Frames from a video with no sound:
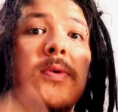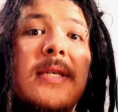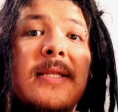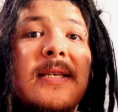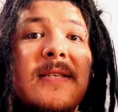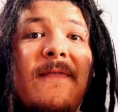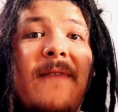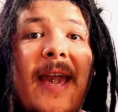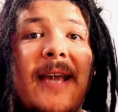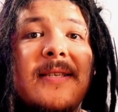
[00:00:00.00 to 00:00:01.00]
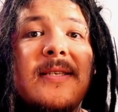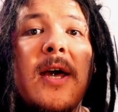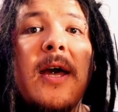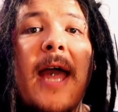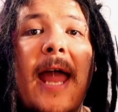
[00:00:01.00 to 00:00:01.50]
this phase,
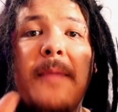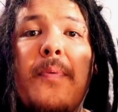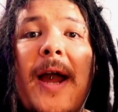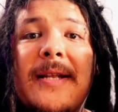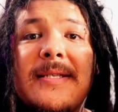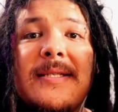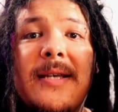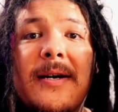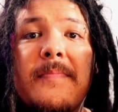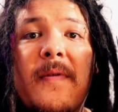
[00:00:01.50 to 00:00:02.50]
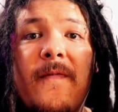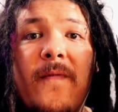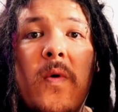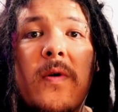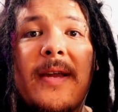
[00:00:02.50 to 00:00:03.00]
any practice done
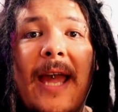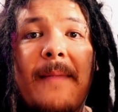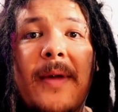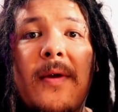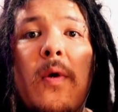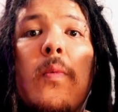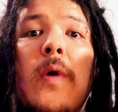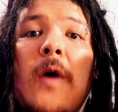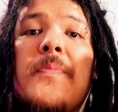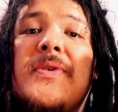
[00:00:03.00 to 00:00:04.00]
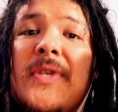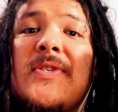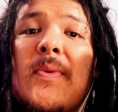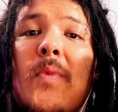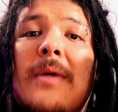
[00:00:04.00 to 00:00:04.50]
before gaming will help the
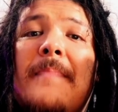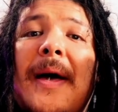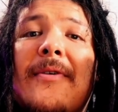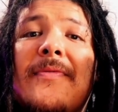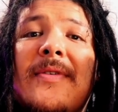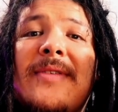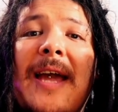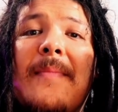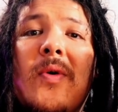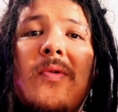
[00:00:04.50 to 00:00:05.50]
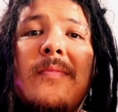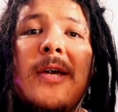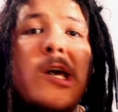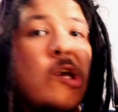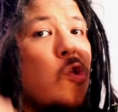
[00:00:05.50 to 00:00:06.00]
system run better at the table.
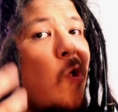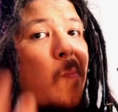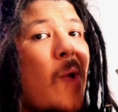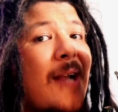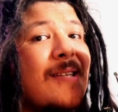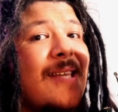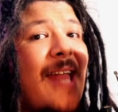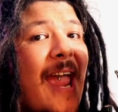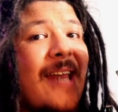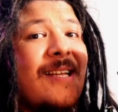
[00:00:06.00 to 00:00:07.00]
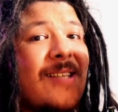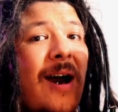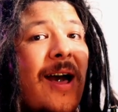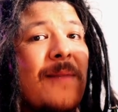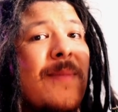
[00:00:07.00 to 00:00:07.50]
You can practice at any
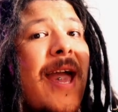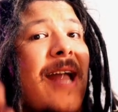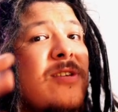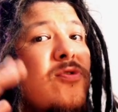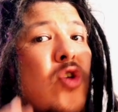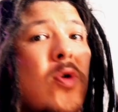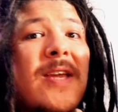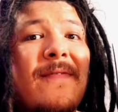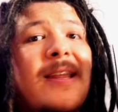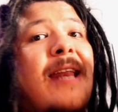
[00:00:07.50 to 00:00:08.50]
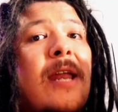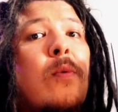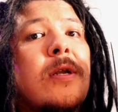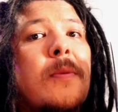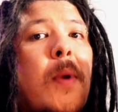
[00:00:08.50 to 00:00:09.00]
time, and you don't even need
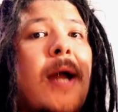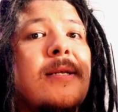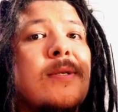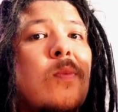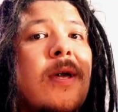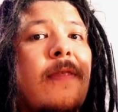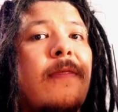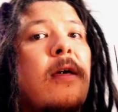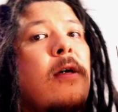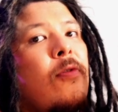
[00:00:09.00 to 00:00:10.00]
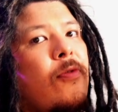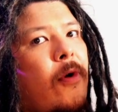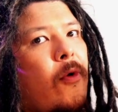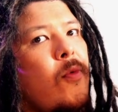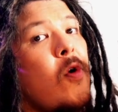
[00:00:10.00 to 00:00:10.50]
anyone to practice with.
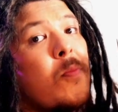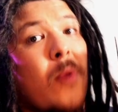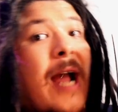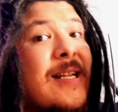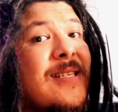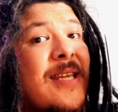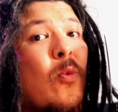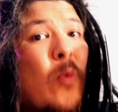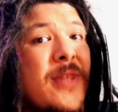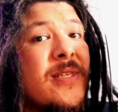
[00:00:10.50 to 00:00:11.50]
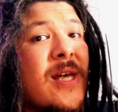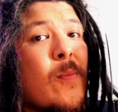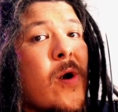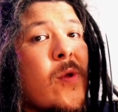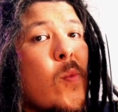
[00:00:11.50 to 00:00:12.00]
Though, practicing with
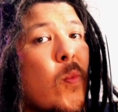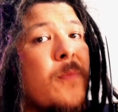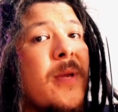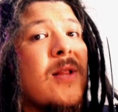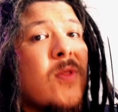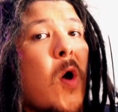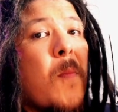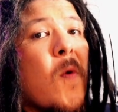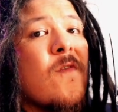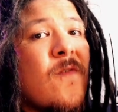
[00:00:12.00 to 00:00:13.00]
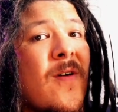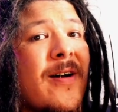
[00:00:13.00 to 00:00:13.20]
someone would be a lot more fun.